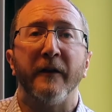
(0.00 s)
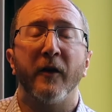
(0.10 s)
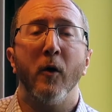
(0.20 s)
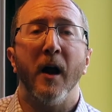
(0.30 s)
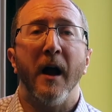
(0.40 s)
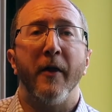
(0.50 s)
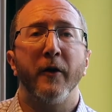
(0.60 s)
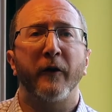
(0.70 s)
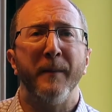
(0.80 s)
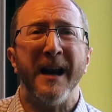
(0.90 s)
And so
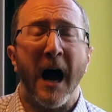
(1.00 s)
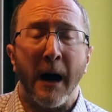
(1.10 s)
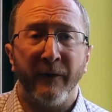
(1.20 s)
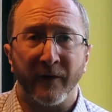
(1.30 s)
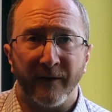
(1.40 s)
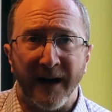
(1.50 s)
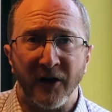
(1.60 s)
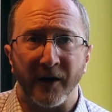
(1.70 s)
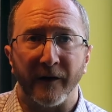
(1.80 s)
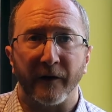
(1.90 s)
there's been
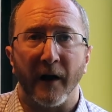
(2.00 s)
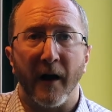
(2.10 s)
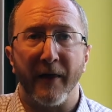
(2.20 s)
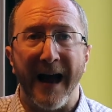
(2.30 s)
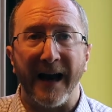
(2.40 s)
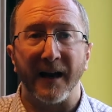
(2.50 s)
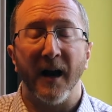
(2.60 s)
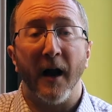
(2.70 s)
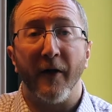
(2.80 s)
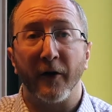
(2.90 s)
observations
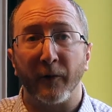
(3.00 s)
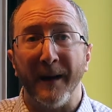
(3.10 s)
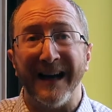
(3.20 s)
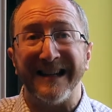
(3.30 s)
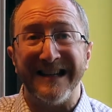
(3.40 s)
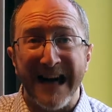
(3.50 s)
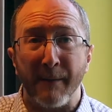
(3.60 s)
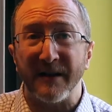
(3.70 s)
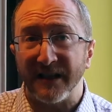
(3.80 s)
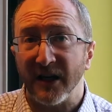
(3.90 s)
that there's been a
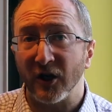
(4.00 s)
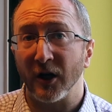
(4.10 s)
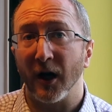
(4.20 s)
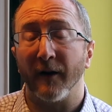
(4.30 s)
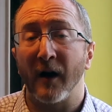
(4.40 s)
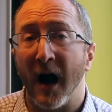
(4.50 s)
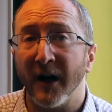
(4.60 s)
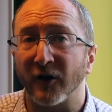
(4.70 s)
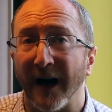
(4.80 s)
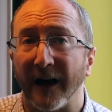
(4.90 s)
deposition of
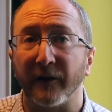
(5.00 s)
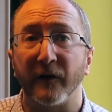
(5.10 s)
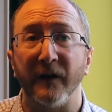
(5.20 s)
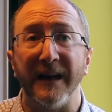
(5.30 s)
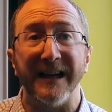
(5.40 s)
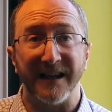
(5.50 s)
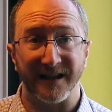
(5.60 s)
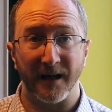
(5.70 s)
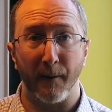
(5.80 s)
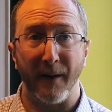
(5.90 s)
contrast seen
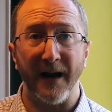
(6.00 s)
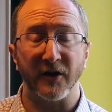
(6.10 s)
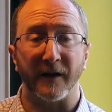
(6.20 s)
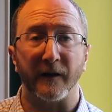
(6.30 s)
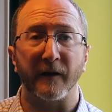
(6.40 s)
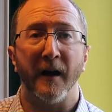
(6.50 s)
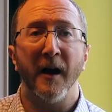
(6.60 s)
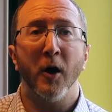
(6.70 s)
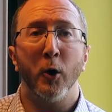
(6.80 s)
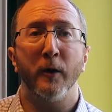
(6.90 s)
in some patients
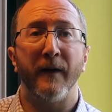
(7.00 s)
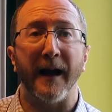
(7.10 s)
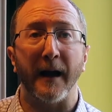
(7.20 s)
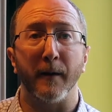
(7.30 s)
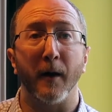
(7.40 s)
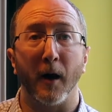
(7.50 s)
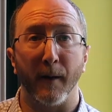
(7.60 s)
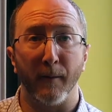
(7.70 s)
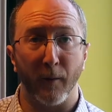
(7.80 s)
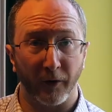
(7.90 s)
who've had
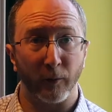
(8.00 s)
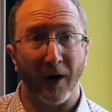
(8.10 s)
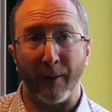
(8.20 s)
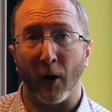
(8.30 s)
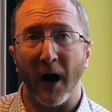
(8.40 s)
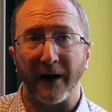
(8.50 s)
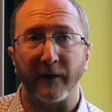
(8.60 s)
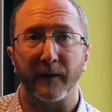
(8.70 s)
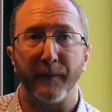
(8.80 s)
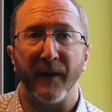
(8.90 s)
multiple
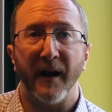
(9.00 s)
MRIs.